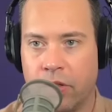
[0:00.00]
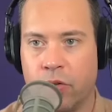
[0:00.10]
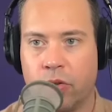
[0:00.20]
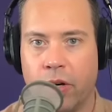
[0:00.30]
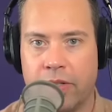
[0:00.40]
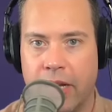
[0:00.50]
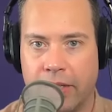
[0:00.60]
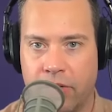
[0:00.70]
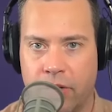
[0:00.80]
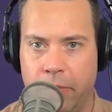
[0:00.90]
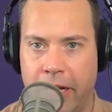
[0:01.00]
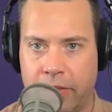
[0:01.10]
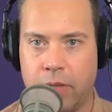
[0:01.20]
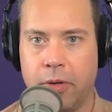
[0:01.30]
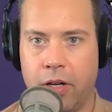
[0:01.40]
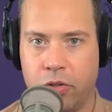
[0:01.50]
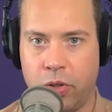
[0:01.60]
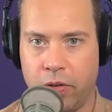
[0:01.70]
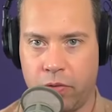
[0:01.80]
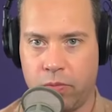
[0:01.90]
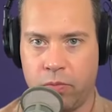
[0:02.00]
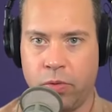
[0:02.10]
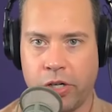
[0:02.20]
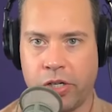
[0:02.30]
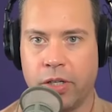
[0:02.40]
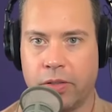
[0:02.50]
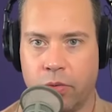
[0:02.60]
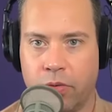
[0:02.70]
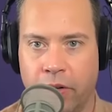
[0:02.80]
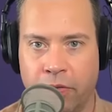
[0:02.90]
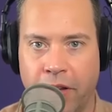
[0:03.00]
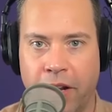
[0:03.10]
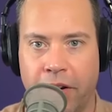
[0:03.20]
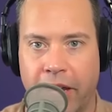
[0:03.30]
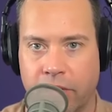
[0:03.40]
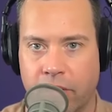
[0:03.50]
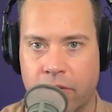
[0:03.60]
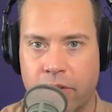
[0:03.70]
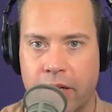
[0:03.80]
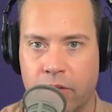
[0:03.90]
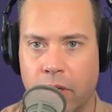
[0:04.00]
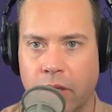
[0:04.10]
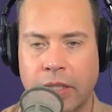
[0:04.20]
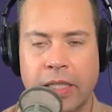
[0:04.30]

Ukraine's access to the Black Sea, but also gives Russia sort of unfettered access to that as well.